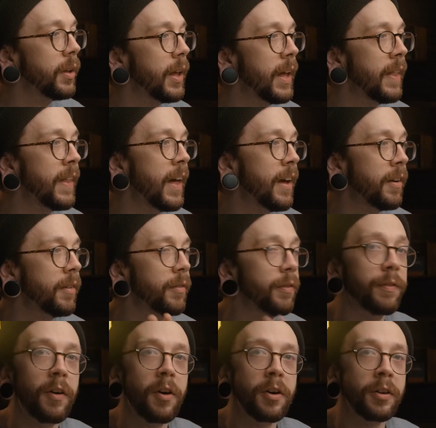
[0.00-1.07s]
and that
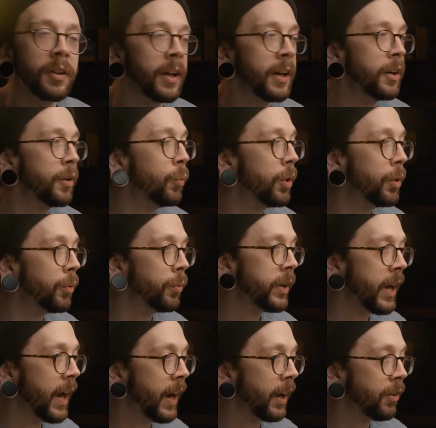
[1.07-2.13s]
fog layer will
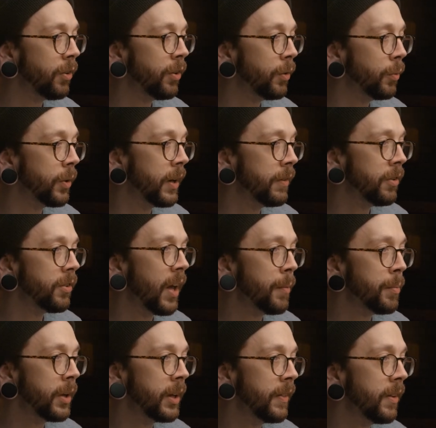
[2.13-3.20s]
react to whatever's
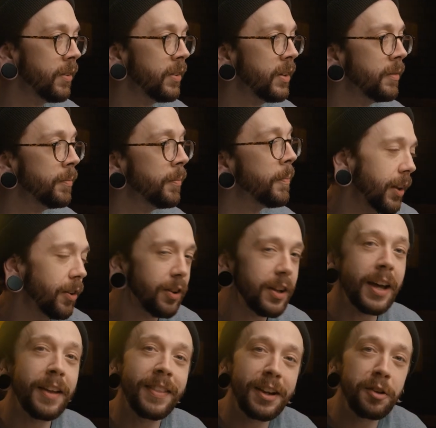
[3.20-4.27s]
happening in the scene. So
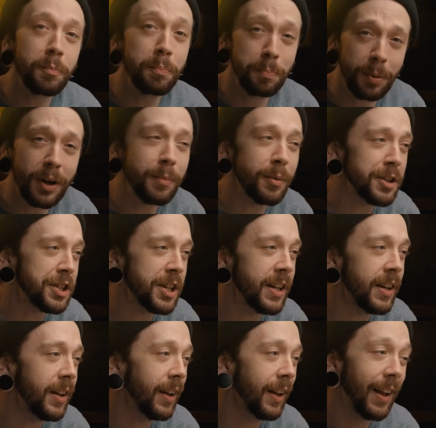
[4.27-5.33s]
yeah, that's pretty much
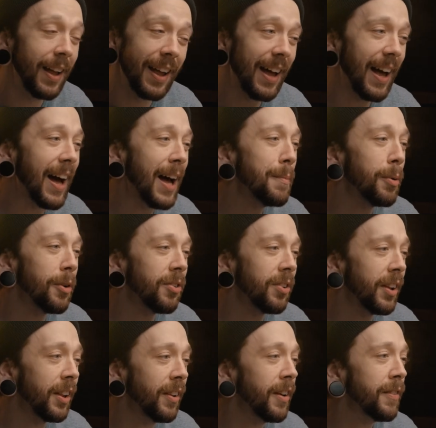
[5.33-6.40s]
it. I
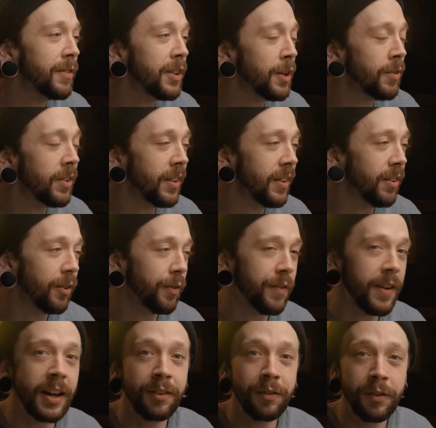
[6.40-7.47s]
personally love using this
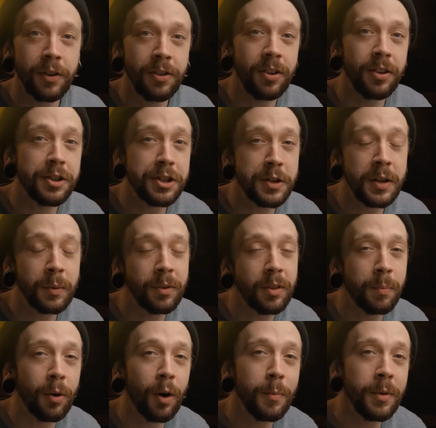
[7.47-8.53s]
effect versus shooting with
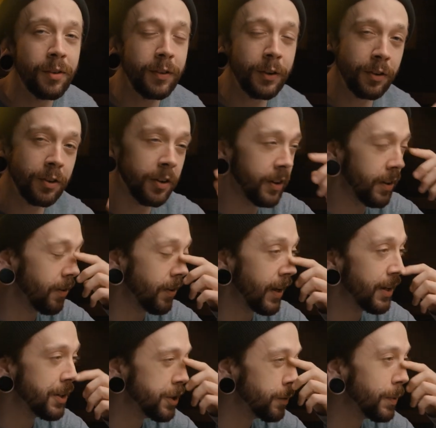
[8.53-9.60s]
the Pro filter on
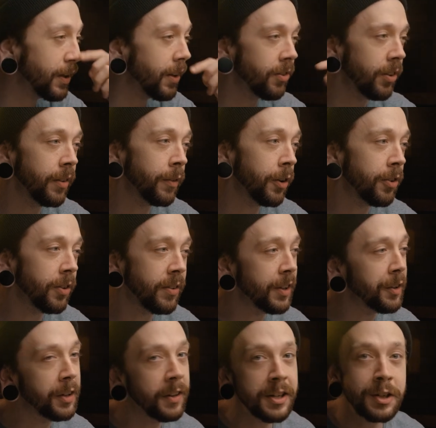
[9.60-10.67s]
set just because of the
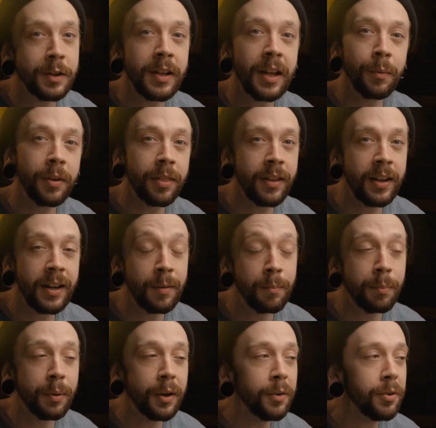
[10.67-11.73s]
versatility that you get with it
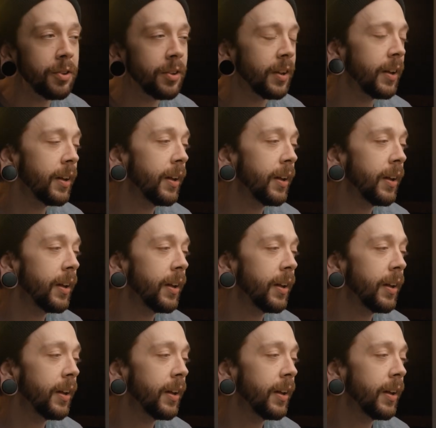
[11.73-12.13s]
in post.